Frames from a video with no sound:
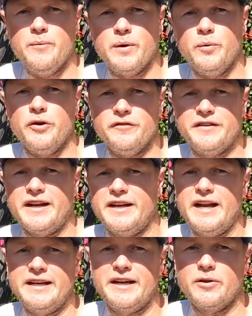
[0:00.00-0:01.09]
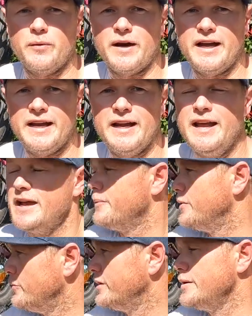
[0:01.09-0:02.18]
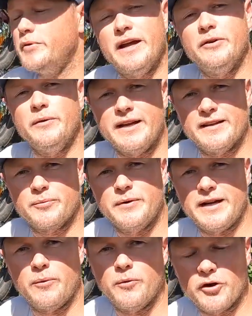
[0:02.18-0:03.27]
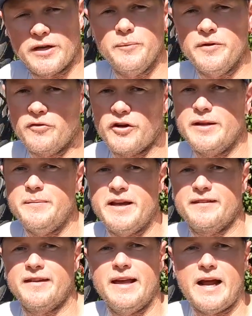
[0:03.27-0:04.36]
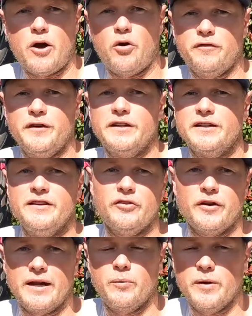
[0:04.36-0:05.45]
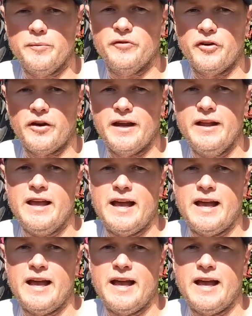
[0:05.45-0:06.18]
We wouldn't have done it any other way, and we're really proud to announce we're now working with Rocky Mounts and are offering these on our website